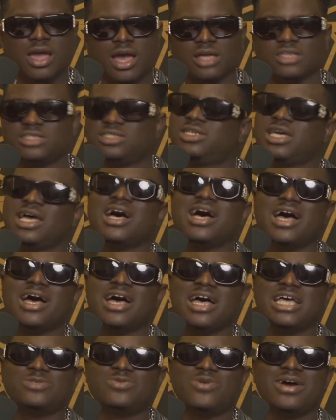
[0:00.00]
I
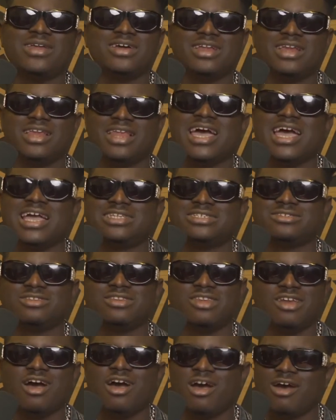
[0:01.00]
just wanna let you
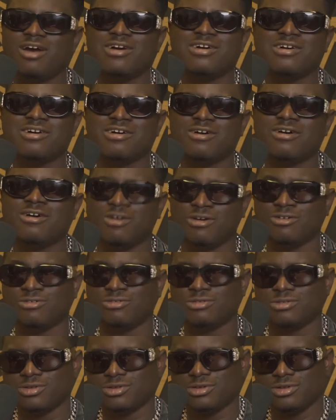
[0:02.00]
know